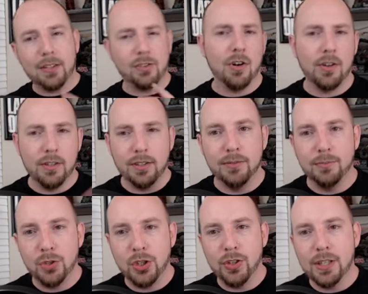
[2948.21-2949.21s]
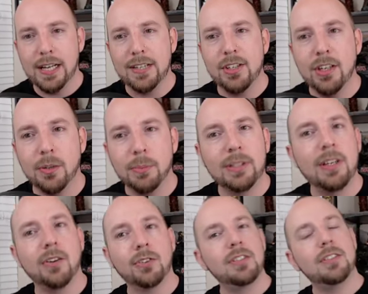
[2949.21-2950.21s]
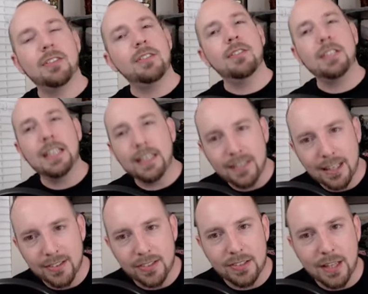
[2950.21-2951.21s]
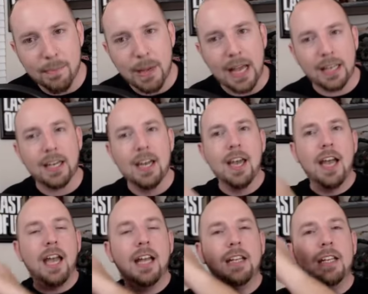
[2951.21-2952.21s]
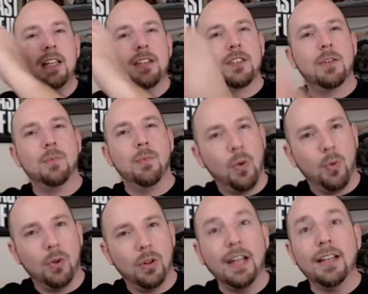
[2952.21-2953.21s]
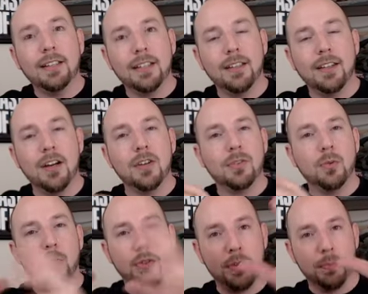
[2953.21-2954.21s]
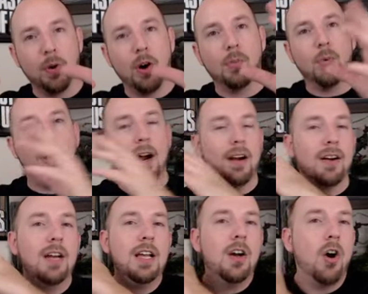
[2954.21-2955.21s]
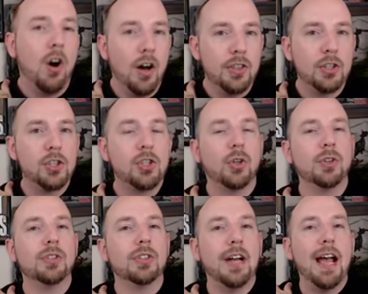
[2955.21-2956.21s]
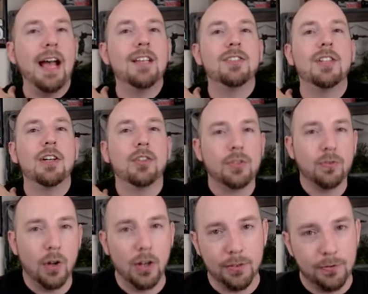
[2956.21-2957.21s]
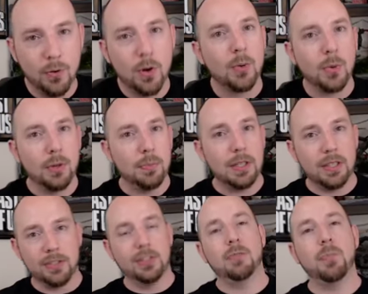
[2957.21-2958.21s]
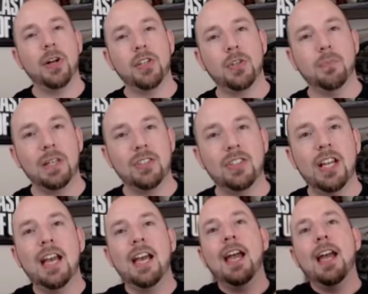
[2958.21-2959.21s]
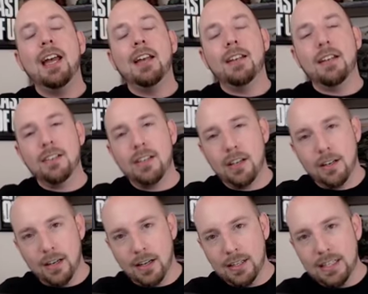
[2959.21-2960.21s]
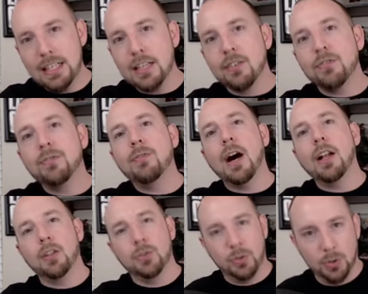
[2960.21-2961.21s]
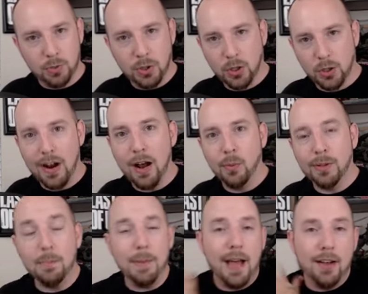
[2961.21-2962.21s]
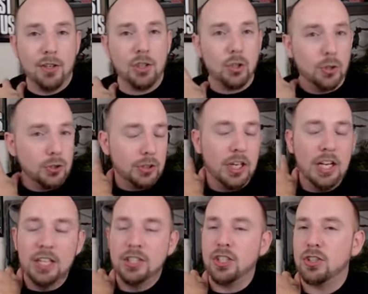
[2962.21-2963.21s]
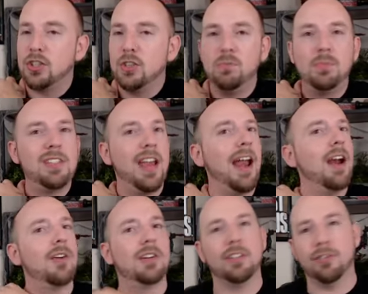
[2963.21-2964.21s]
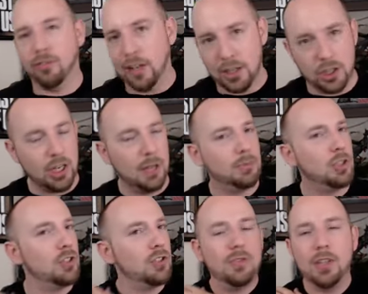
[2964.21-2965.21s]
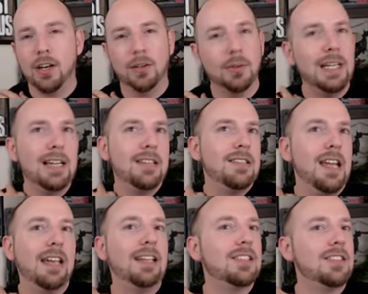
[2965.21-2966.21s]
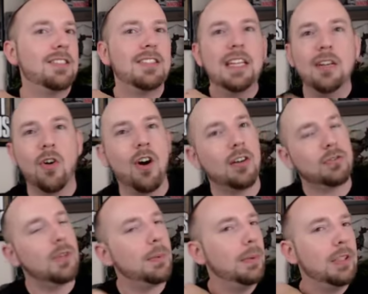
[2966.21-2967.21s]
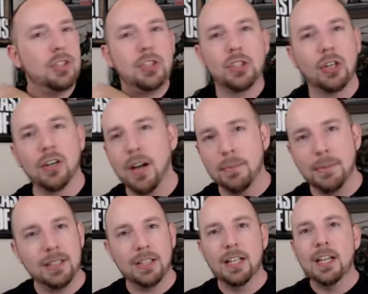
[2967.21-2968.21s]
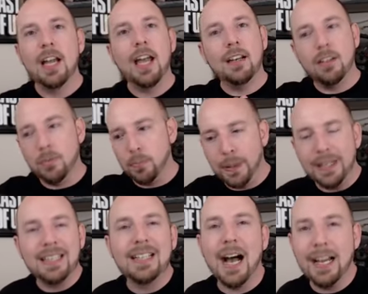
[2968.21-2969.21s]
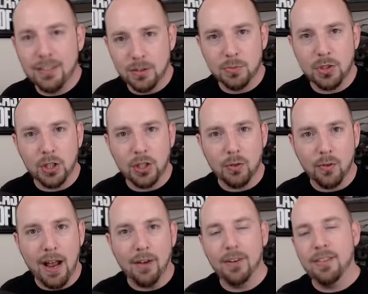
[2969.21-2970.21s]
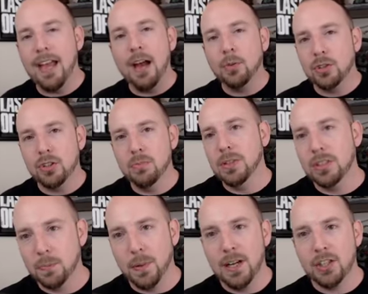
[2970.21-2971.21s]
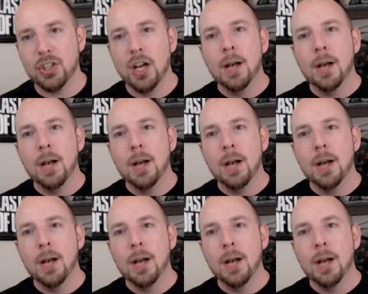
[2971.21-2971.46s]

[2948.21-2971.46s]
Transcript: It's hard to show you guys here, but Daryl Negan takes a step back and he hits him lightly though with the barbed wire on the shoulder as Daryl's falling forward because his punch missed, and uh, Negan follows him to the ground with the bat on his shoulder, just tearing the flesh up, just, you know, taking skin off, ripping his shirt. I mean, and but he guides him to the ground, and that was the missed punch.